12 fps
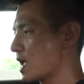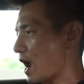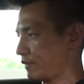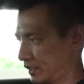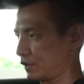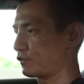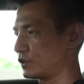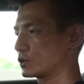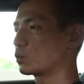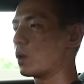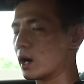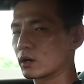Everything feels
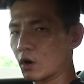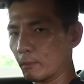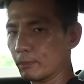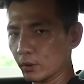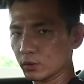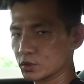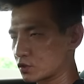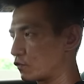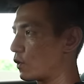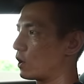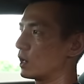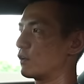well composed
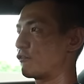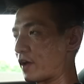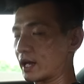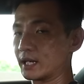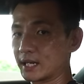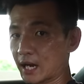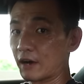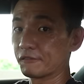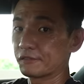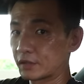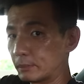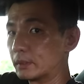for a fairly
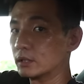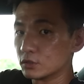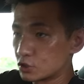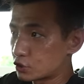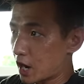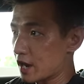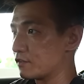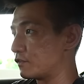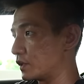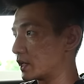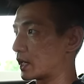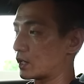comfortable
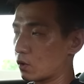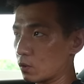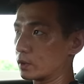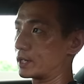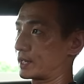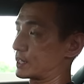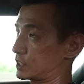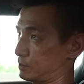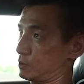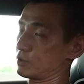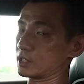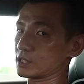driving and owning
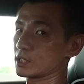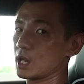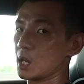experience.